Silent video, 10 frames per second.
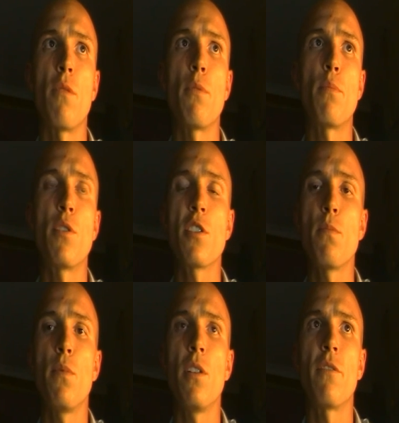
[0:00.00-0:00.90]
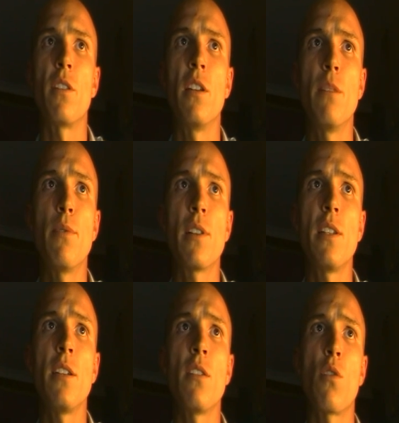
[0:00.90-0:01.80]
from the principle of
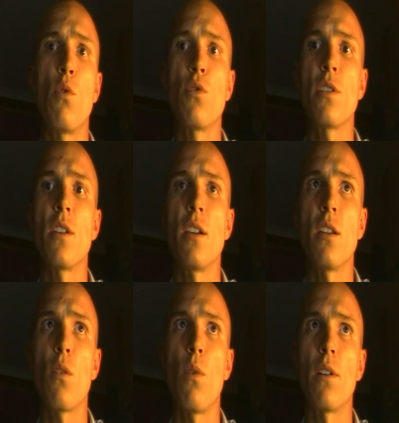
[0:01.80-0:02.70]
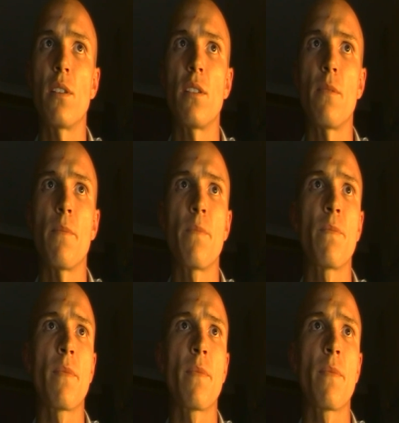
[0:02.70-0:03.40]
deliberately causing inequality